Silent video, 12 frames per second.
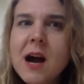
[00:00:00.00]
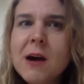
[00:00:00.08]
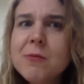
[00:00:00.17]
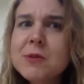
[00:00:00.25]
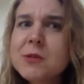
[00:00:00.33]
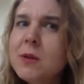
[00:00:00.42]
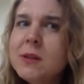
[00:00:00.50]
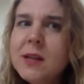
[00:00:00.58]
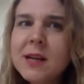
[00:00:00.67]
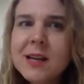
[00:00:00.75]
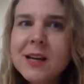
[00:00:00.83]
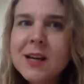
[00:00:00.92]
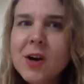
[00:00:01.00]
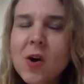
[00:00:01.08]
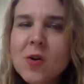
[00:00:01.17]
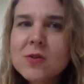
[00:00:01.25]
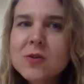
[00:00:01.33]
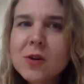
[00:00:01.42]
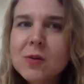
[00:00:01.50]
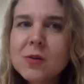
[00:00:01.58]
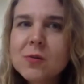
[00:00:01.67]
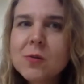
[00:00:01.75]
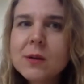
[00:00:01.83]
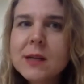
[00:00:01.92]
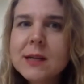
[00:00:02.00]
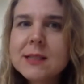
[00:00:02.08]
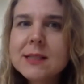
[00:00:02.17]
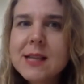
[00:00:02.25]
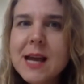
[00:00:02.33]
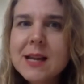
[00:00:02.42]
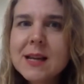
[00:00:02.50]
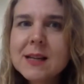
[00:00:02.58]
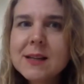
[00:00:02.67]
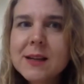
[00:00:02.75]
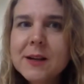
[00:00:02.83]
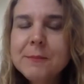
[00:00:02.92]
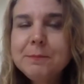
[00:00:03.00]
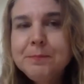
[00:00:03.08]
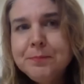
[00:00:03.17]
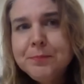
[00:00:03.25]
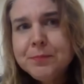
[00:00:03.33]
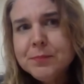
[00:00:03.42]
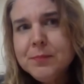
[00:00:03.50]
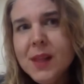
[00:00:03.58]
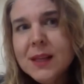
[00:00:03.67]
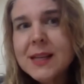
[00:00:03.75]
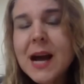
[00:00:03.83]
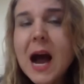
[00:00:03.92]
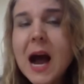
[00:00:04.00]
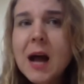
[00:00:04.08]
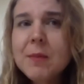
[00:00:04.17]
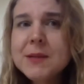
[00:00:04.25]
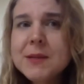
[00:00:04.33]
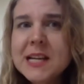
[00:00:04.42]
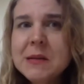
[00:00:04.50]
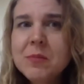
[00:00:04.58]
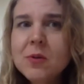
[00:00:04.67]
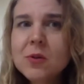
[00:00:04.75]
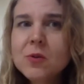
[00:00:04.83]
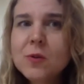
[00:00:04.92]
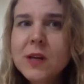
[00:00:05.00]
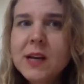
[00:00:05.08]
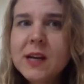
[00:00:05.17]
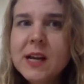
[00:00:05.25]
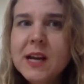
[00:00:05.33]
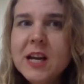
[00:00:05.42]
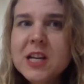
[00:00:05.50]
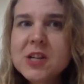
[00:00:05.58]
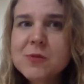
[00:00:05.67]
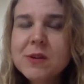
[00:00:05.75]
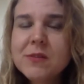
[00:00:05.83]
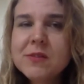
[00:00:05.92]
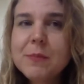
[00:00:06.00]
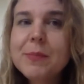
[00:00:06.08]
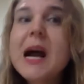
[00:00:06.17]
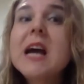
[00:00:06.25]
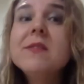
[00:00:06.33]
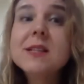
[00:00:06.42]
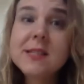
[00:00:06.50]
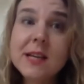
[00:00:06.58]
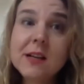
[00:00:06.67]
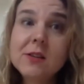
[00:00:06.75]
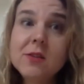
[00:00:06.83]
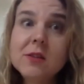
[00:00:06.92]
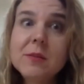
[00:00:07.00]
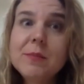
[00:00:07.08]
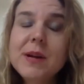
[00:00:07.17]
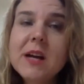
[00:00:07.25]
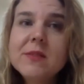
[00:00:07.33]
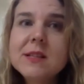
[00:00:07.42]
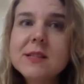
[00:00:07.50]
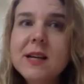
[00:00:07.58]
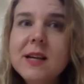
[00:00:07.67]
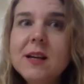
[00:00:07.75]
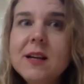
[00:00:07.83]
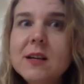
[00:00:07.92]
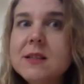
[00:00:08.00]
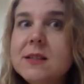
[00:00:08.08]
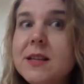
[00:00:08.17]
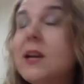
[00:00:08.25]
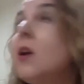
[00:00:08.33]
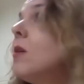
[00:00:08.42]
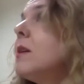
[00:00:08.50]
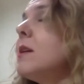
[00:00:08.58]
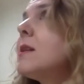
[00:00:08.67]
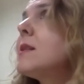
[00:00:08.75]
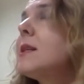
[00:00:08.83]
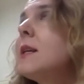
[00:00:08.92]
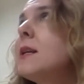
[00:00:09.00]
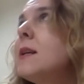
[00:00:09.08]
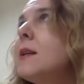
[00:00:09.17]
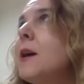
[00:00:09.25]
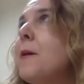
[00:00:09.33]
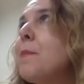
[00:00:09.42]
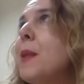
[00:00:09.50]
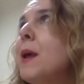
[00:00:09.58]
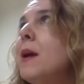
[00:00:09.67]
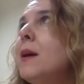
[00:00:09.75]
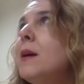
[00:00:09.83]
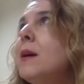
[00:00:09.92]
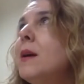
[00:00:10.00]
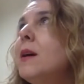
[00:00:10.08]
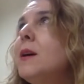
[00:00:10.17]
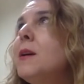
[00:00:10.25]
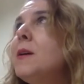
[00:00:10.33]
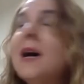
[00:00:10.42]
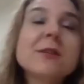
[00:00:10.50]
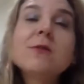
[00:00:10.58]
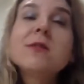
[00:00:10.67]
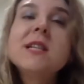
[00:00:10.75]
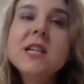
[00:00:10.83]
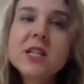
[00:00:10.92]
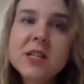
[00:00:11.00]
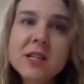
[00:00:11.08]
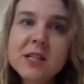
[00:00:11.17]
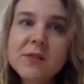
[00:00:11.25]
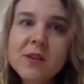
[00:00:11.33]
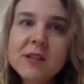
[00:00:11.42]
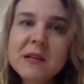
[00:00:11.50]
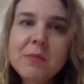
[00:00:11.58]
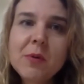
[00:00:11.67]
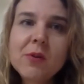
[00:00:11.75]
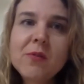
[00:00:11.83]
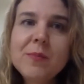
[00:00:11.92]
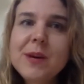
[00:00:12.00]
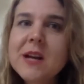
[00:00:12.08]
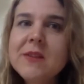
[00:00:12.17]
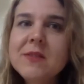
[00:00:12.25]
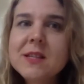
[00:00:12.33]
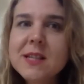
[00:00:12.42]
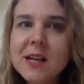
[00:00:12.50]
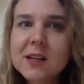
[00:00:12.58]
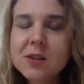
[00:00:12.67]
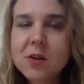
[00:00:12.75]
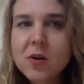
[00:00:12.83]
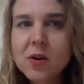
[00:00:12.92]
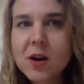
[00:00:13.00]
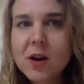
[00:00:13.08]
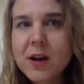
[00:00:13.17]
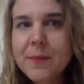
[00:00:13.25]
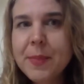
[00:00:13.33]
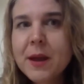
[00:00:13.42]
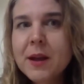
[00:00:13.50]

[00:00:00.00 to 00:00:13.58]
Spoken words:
I was wondering also to what extent the hub is able to engage with the private sector, the private stakeholders, and associations, for example, of private sector